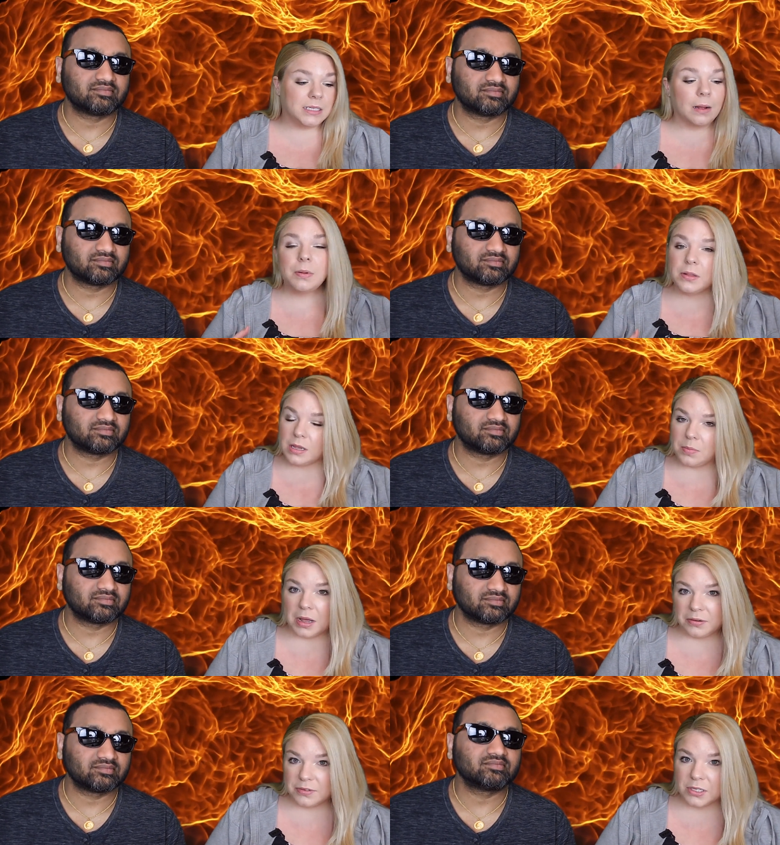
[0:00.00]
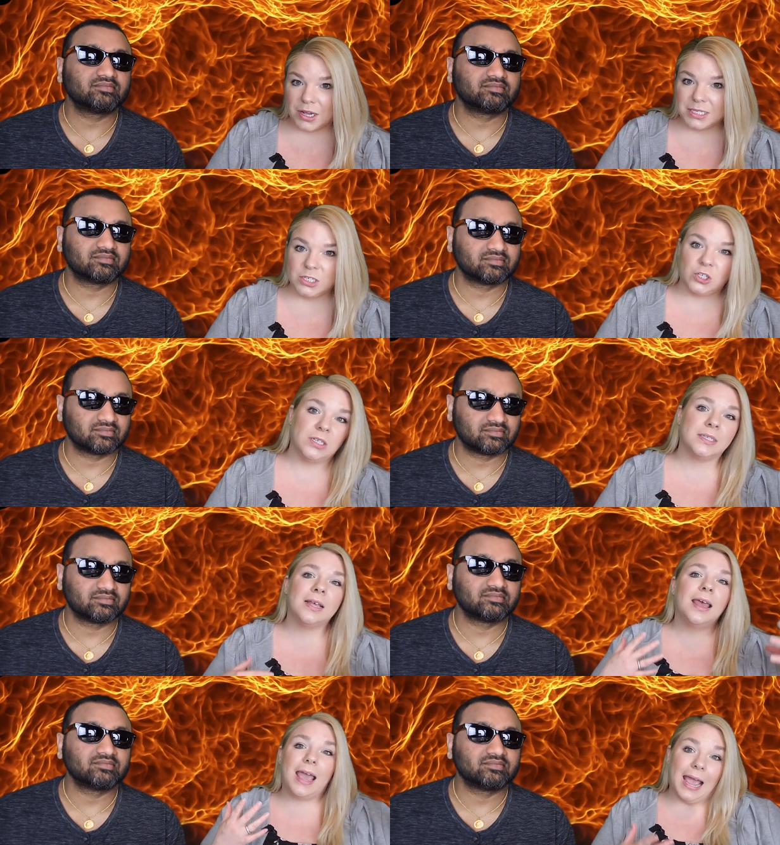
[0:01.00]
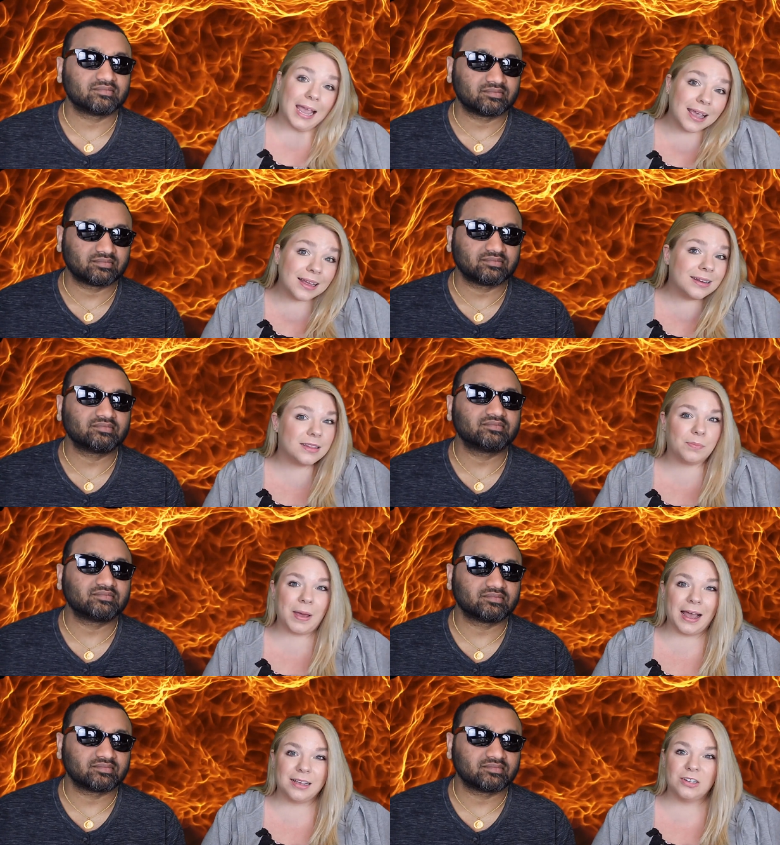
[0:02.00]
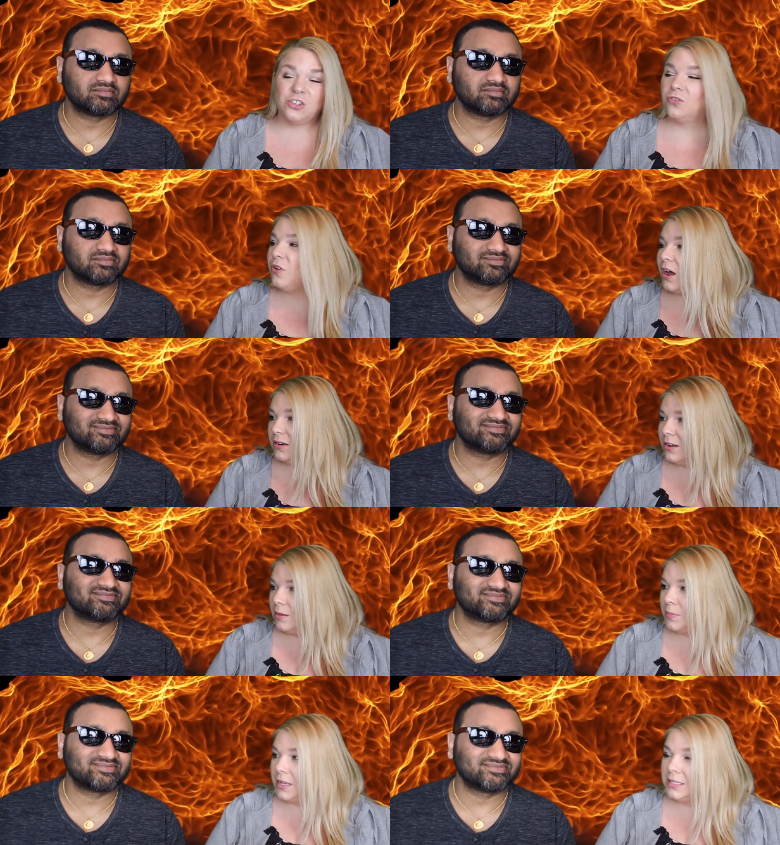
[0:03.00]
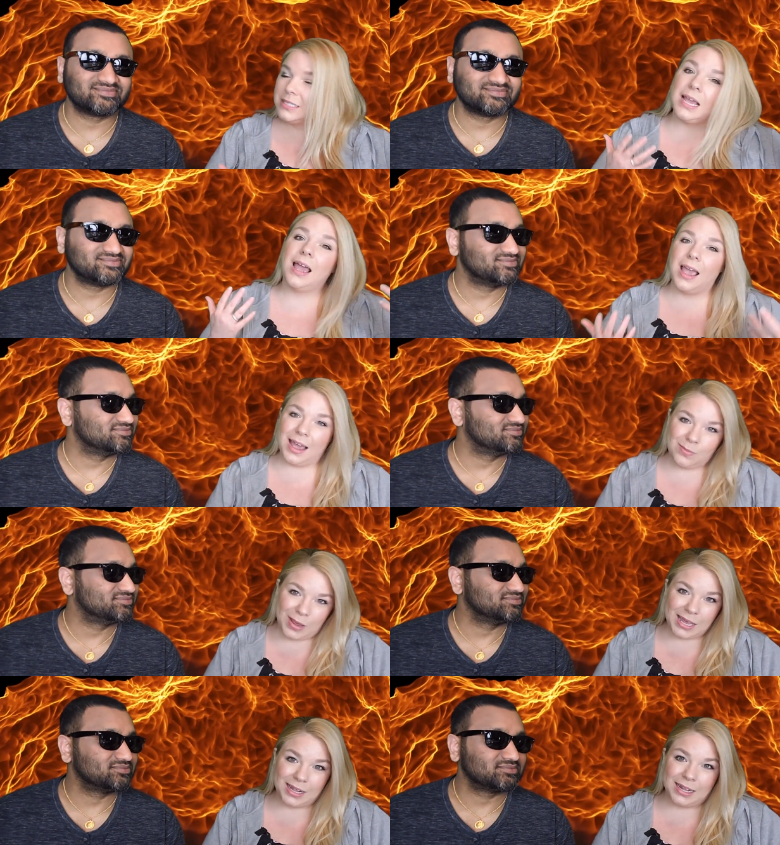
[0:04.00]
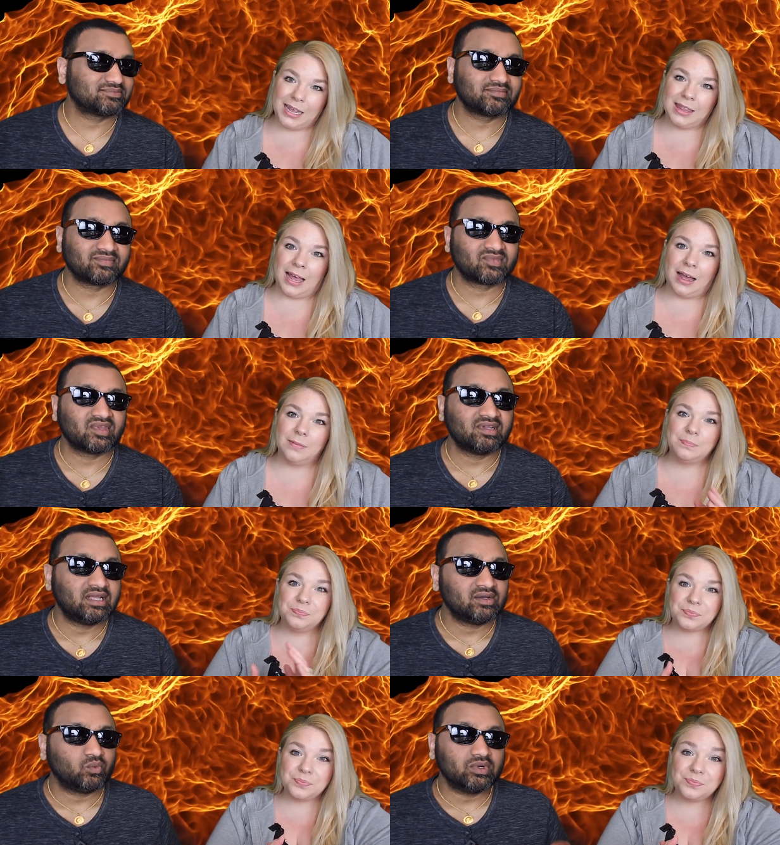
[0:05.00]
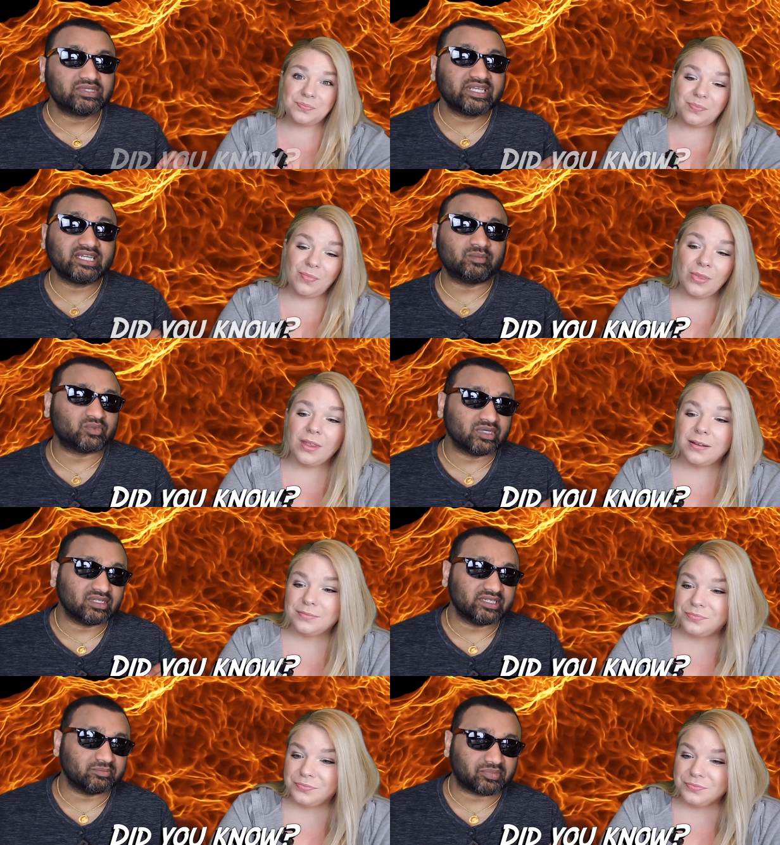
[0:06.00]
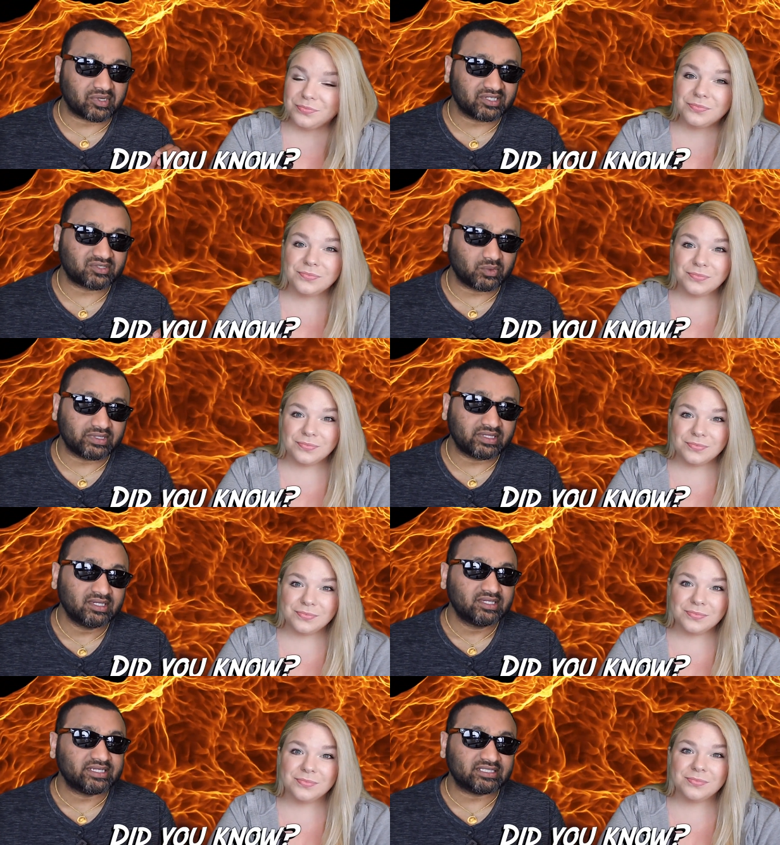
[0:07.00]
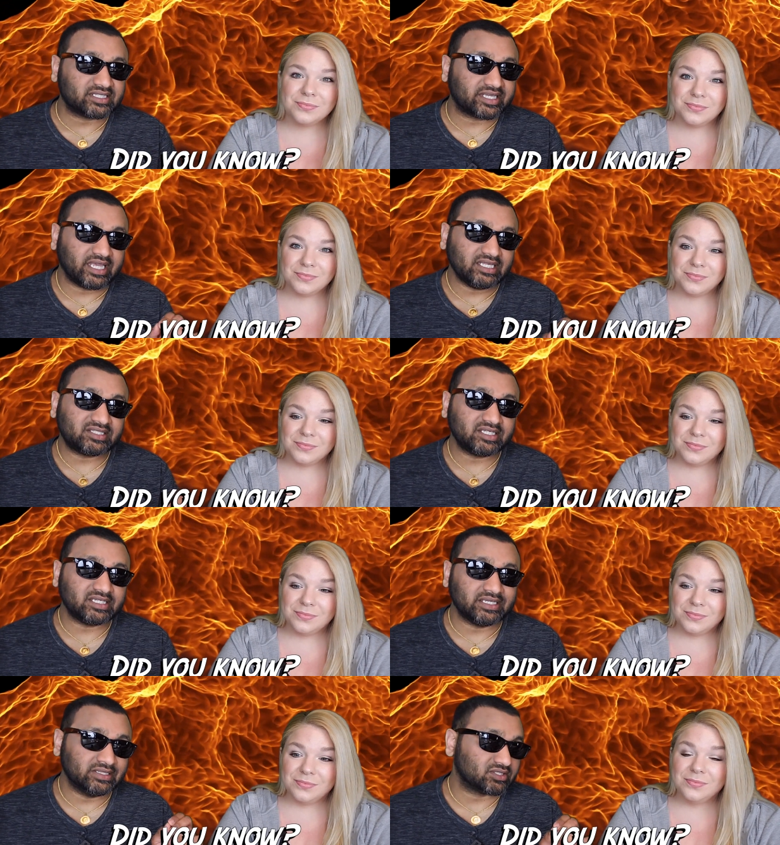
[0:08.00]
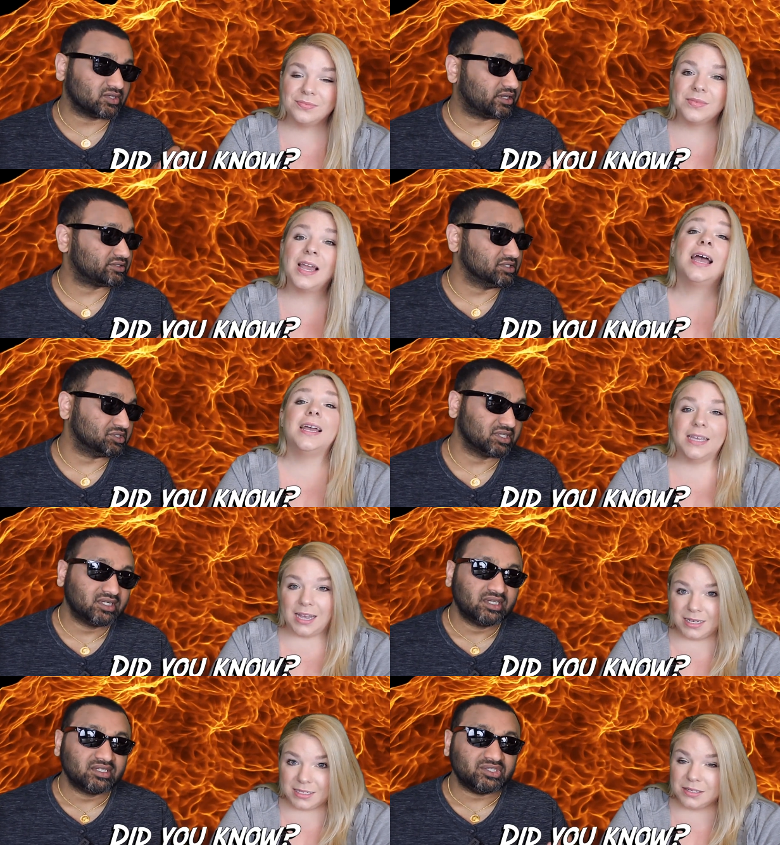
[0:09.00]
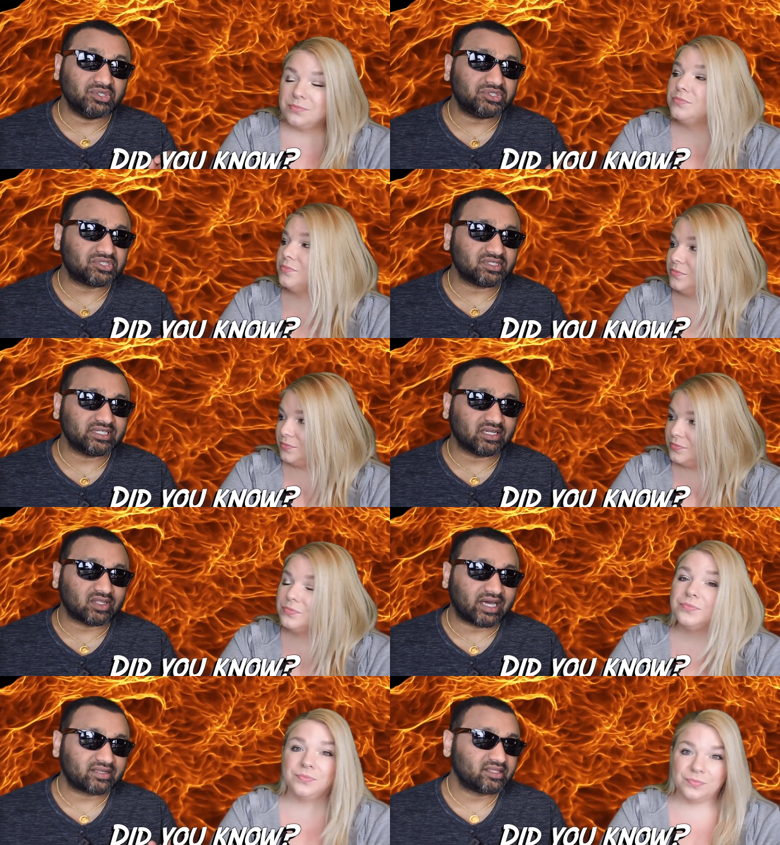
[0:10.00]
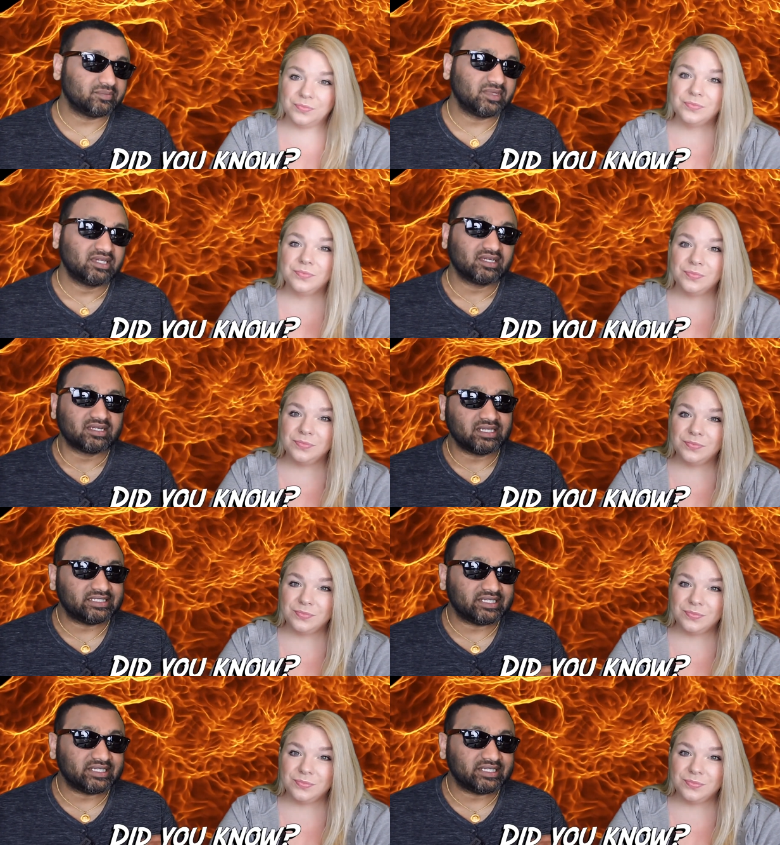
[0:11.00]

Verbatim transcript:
Speaker 1: double the amount of sausages and the package of hot dog buns and make it like that.
Speaker 2: One thing I'm really impressed with is the casing in the sausage. Yes. Usually a lot of them, it